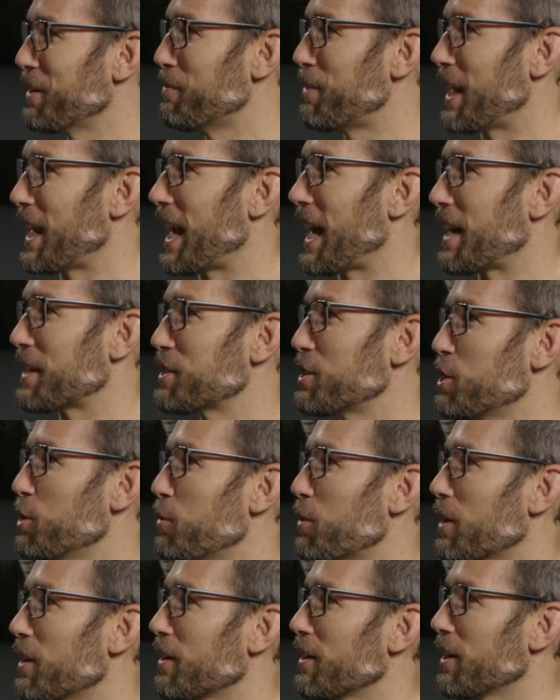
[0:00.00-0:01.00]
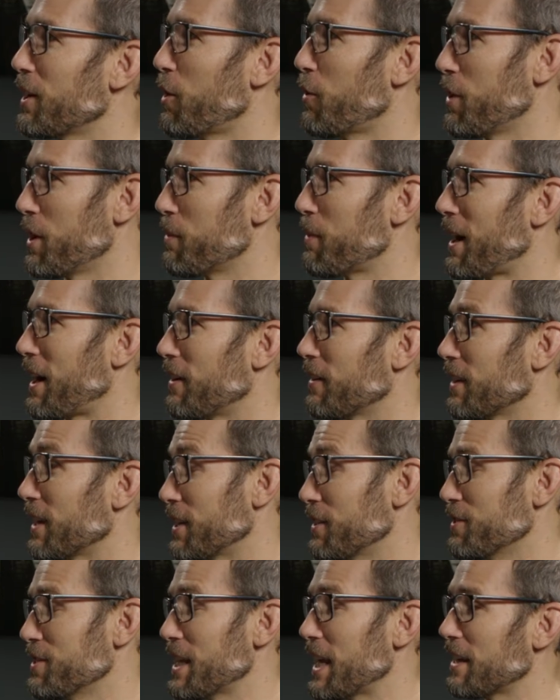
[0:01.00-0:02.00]
But as you were going about,
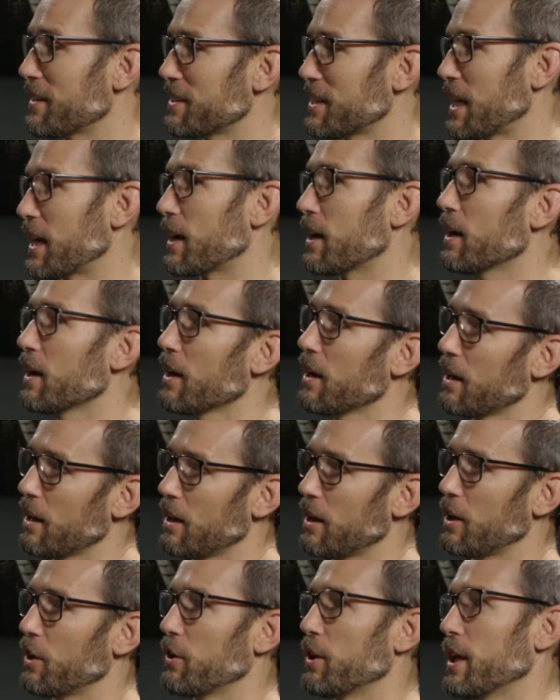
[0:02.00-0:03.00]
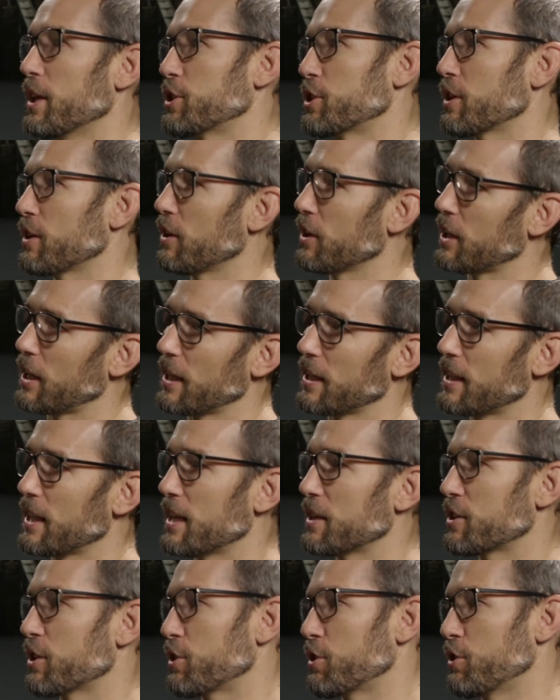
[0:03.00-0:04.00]
like you said, saying, it should look like
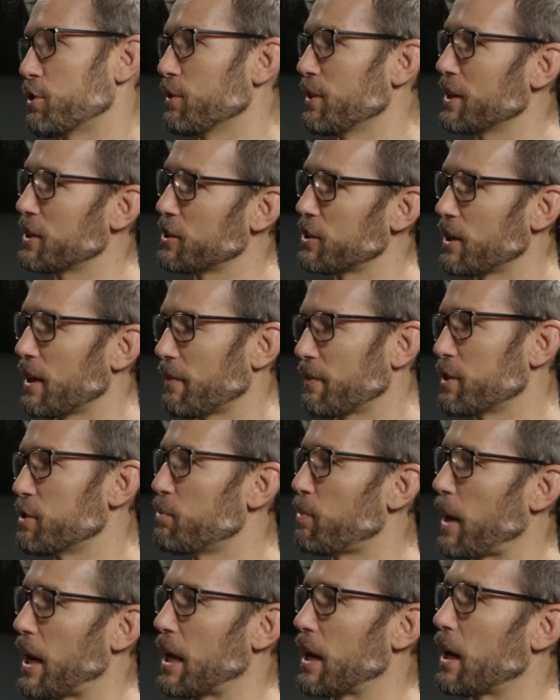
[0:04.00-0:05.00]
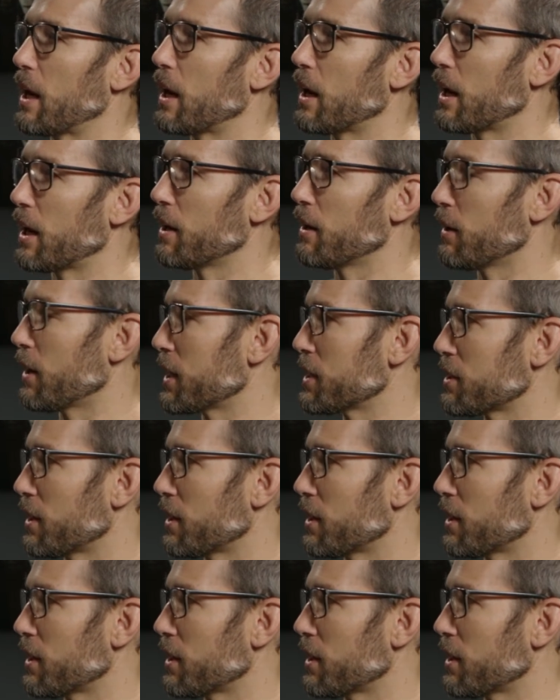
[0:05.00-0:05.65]
this, it should do this, should have this button. I know I